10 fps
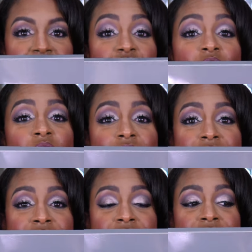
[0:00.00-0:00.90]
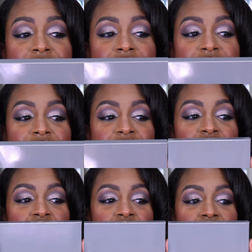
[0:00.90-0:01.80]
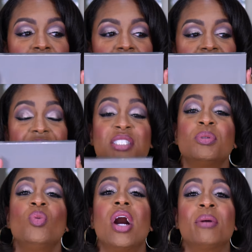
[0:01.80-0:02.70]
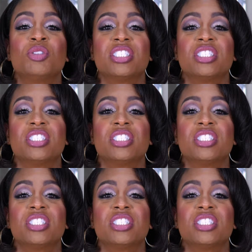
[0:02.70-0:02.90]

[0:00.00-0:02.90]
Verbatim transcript: How long? Ask me why I'm